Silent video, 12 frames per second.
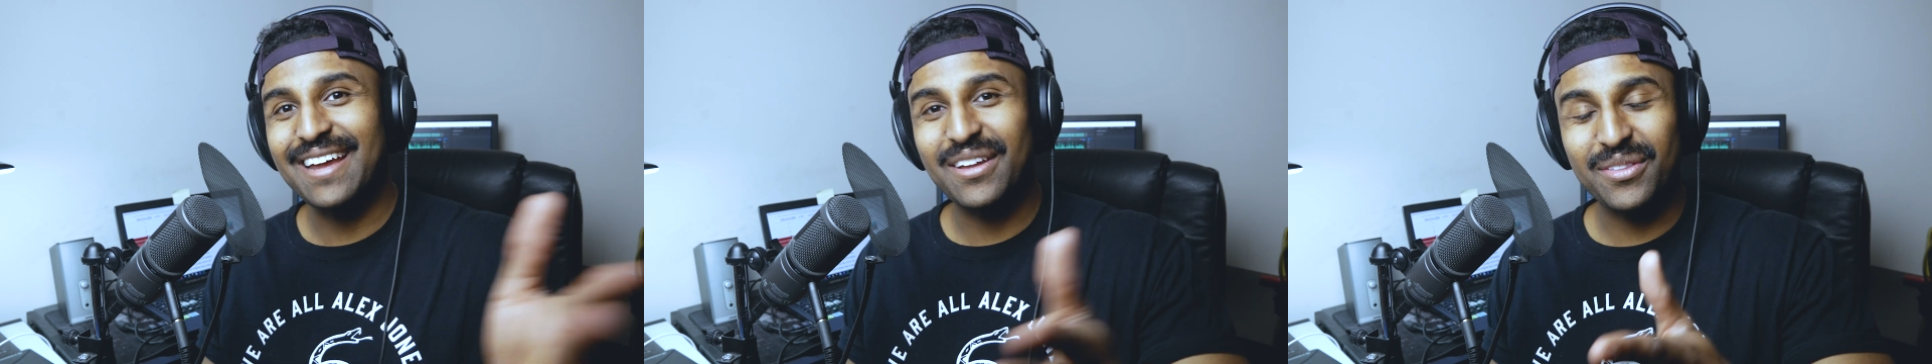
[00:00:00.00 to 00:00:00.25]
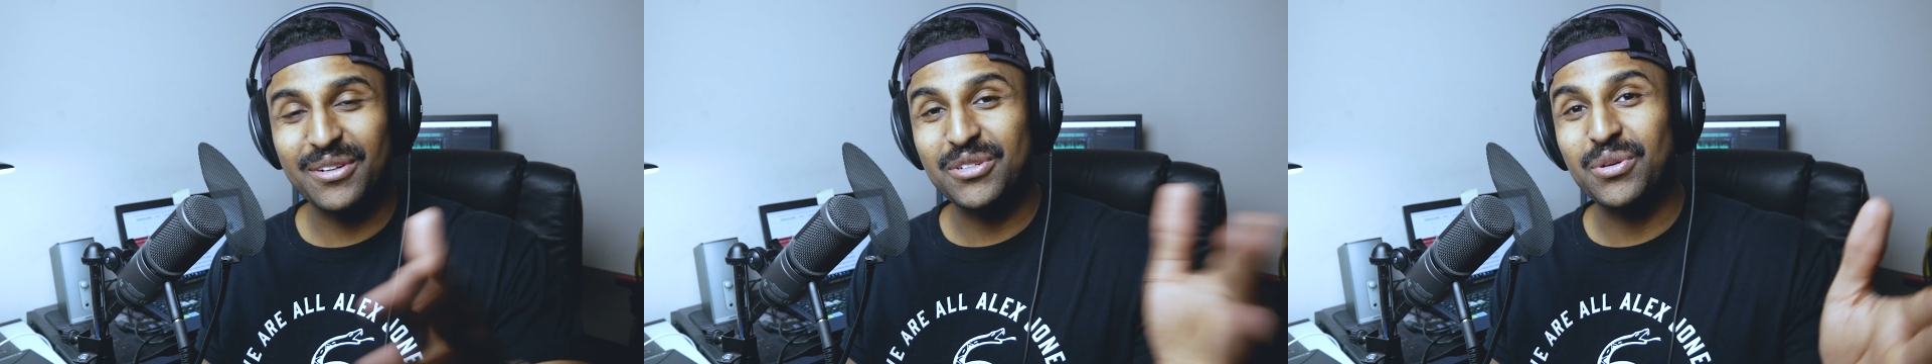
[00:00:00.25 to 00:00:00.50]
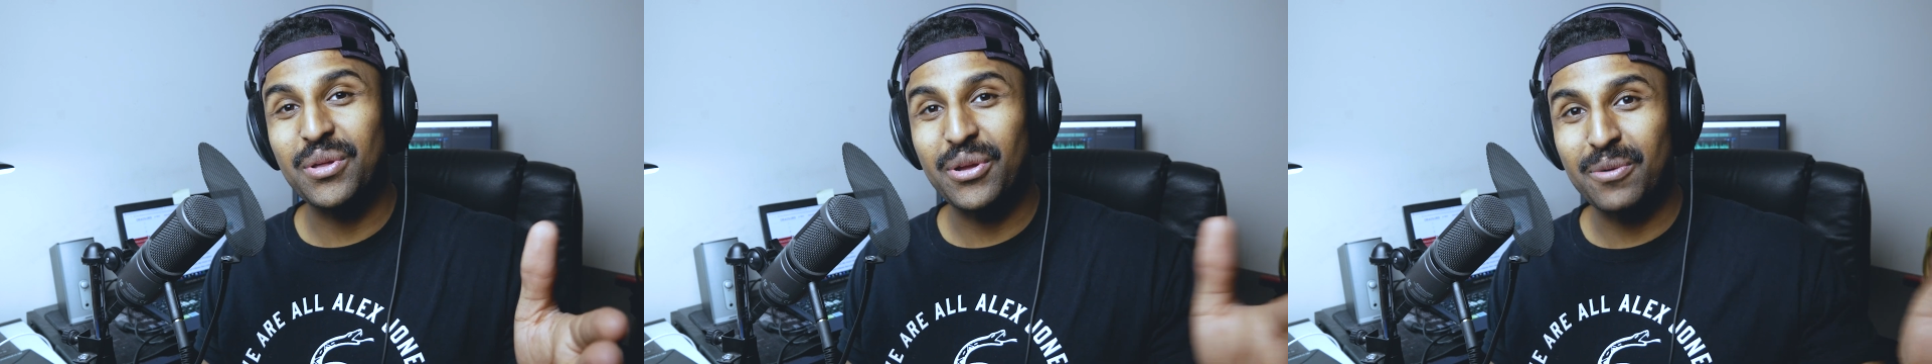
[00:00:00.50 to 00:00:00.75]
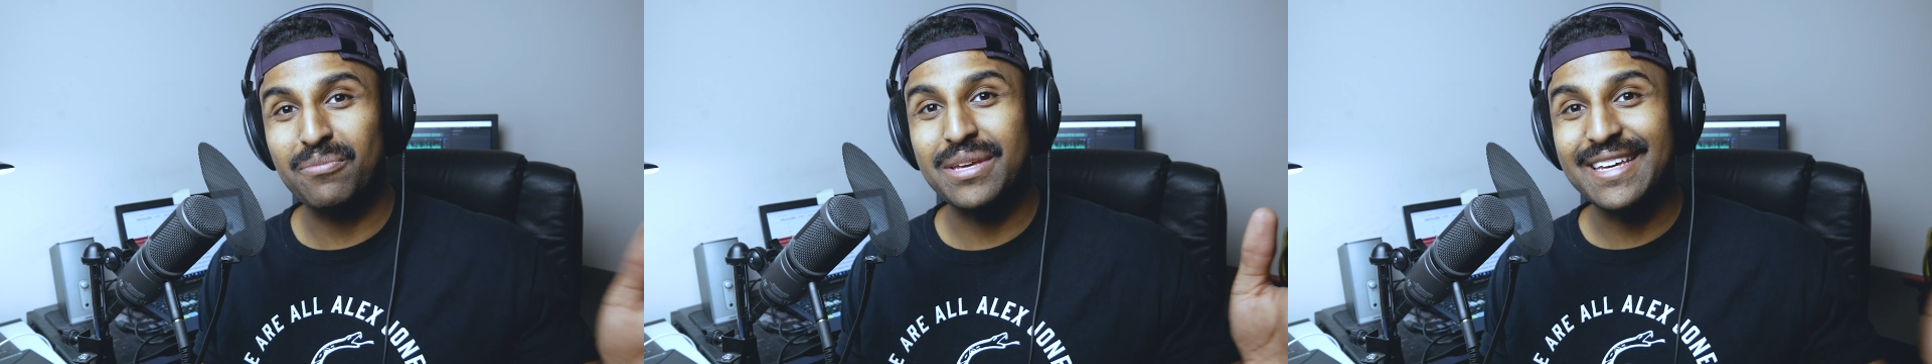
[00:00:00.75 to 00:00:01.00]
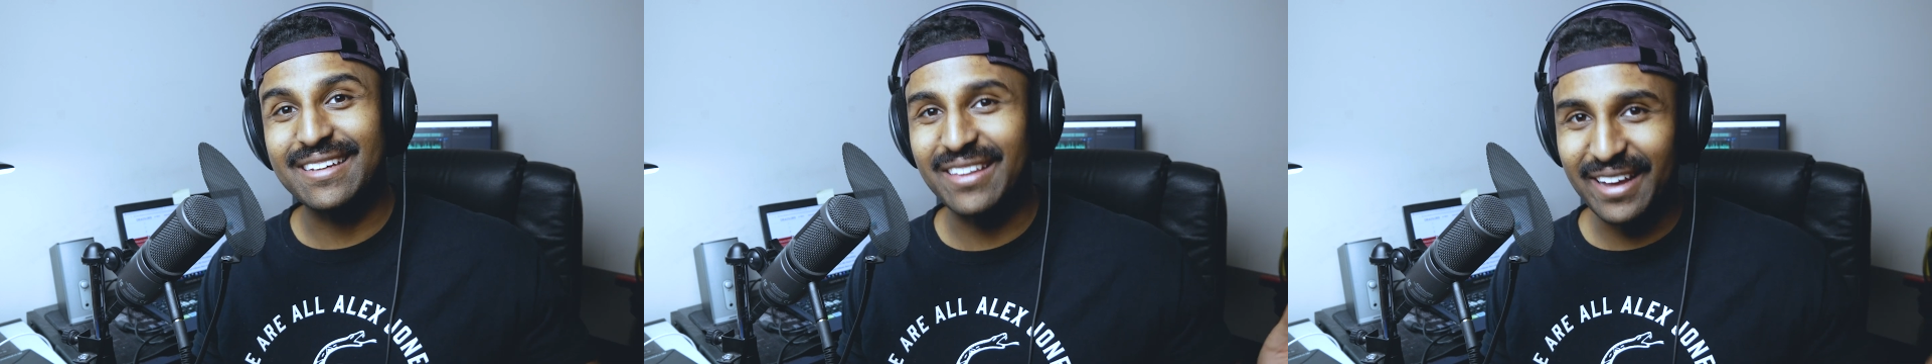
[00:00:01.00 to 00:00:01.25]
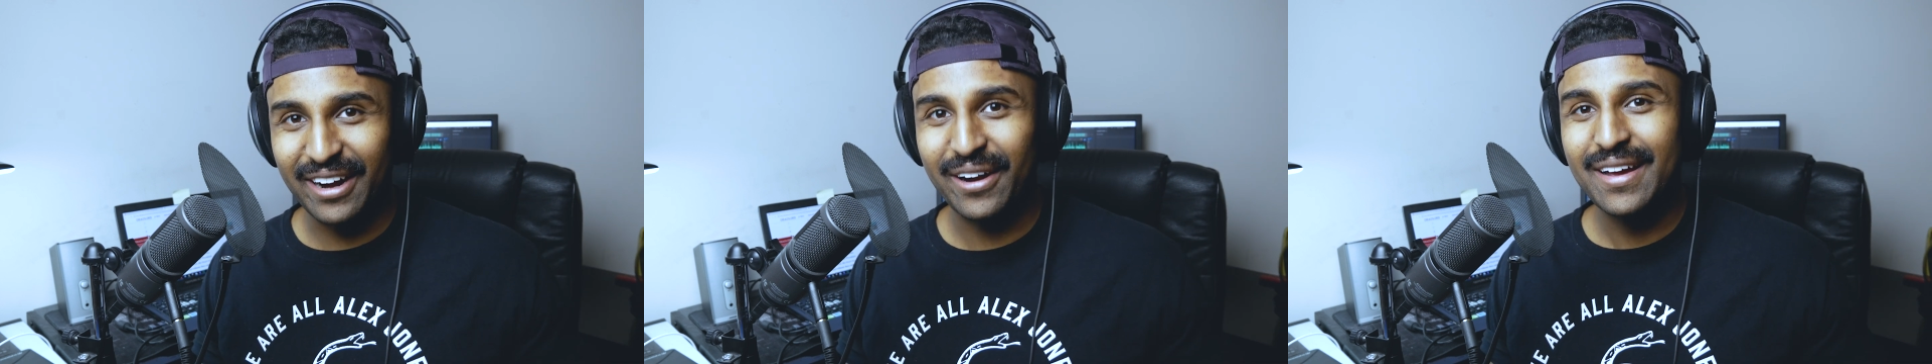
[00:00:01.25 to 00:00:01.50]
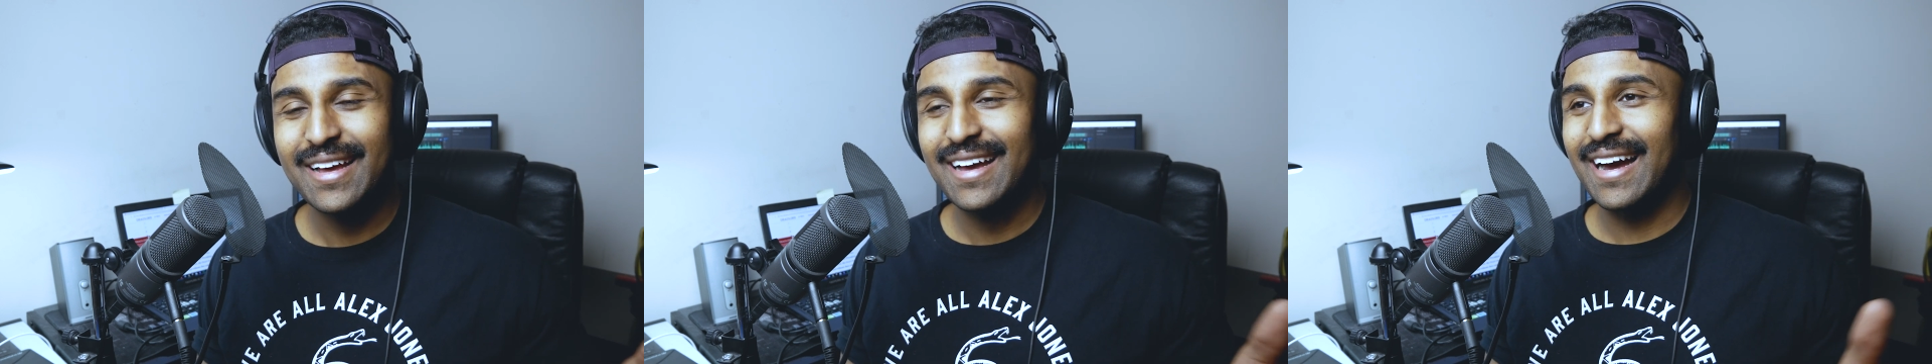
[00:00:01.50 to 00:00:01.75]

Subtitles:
had nothing to do with her being there.